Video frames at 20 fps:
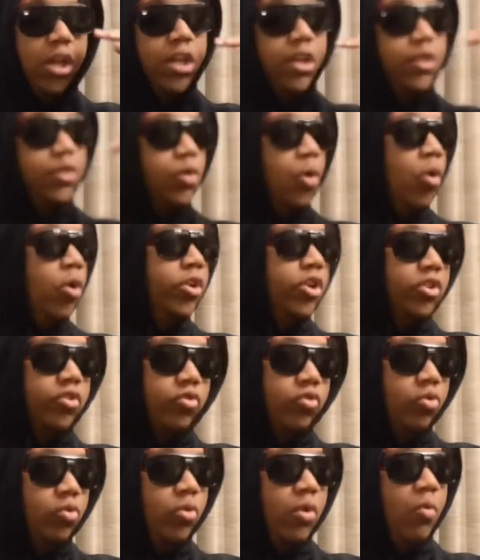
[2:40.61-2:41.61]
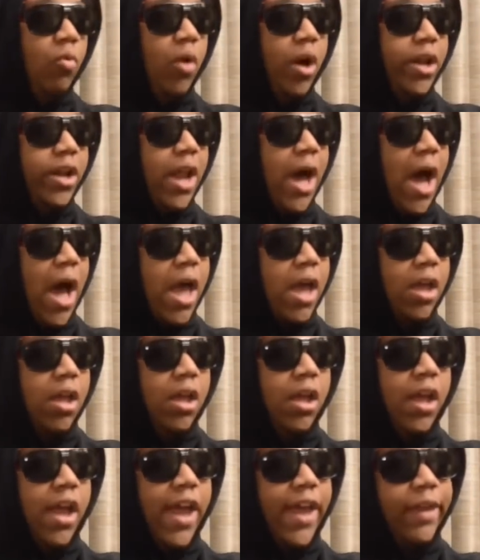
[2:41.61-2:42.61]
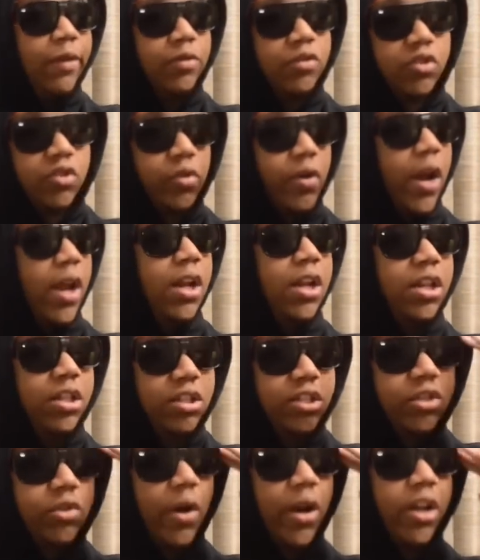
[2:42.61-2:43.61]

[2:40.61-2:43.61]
he's on the crew and whatnot, and he was training,